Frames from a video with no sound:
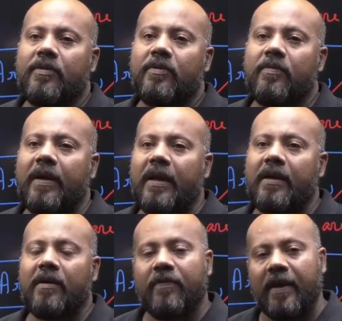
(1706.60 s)
good
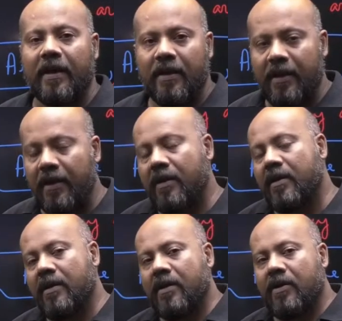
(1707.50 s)
mechanical faculty,
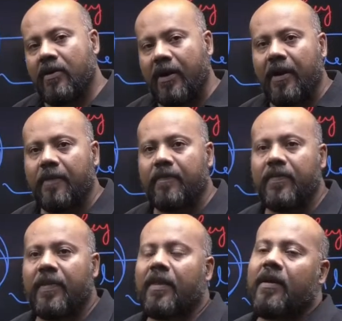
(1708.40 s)
okay,
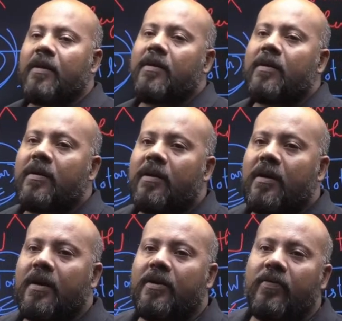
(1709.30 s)

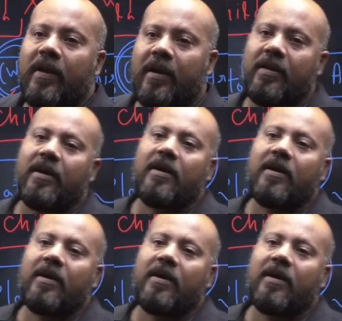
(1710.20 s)
and you will get the